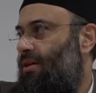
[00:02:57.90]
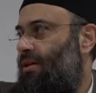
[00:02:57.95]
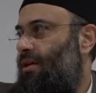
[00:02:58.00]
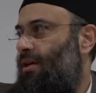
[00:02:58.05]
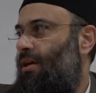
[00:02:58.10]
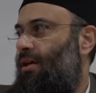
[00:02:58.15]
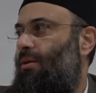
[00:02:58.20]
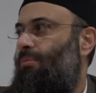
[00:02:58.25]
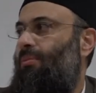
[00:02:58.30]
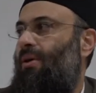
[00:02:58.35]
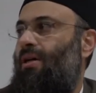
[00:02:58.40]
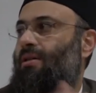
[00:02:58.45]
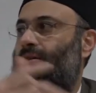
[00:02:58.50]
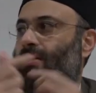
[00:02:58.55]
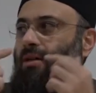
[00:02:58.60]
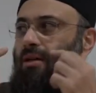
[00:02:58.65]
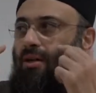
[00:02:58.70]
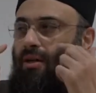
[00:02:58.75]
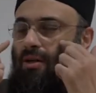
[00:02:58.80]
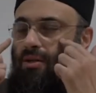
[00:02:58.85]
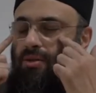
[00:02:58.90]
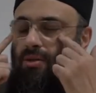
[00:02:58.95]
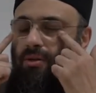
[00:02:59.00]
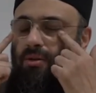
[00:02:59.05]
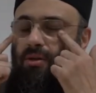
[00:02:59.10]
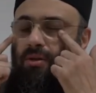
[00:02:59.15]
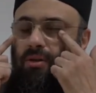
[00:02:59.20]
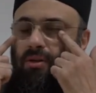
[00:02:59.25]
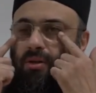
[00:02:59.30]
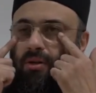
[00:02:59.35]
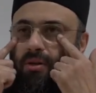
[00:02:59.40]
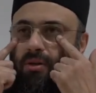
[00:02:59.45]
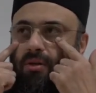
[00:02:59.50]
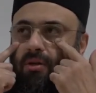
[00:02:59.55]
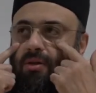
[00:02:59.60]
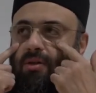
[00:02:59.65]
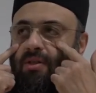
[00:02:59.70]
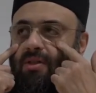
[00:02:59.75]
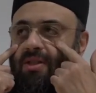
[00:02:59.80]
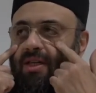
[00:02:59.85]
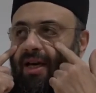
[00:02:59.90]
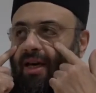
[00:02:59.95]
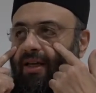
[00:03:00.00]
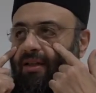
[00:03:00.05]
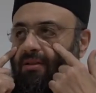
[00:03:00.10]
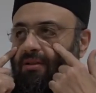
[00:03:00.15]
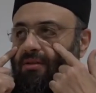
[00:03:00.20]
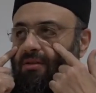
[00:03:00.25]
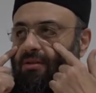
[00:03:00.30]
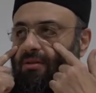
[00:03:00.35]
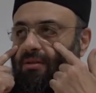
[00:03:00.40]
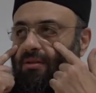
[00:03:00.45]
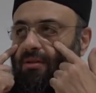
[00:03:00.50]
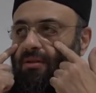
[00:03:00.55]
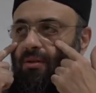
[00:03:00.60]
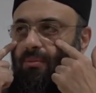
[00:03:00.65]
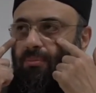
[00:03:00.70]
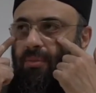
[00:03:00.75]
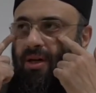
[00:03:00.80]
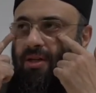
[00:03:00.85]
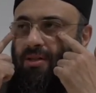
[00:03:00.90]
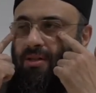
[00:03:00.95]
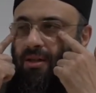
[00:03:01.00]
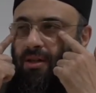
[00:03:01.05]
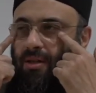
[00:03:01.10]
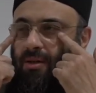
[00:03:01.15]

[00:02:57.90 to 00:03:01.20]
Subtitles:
Al-basar is your sight. Basar